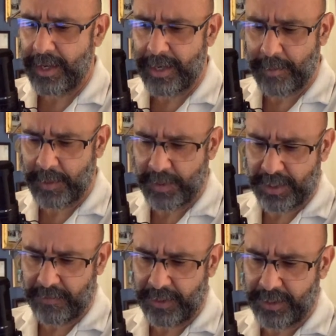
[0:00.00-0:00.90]
And I'm
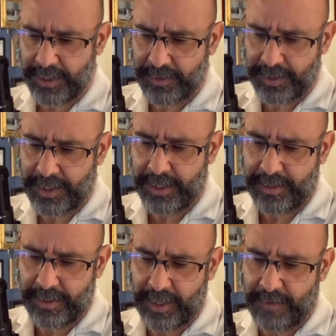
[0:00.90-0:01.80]
specifically
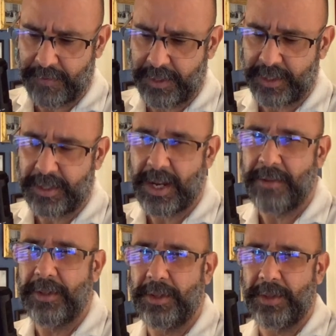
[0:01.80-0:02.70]
interested, if it doesn't
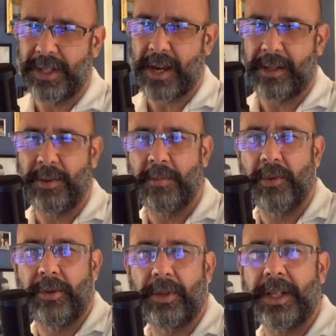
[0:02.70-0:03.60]
have to do exactly with
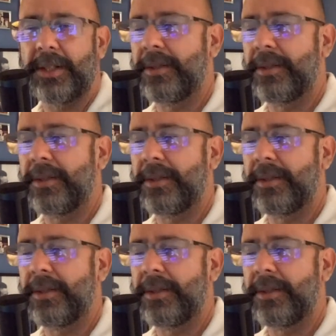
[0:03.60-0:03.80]
borderline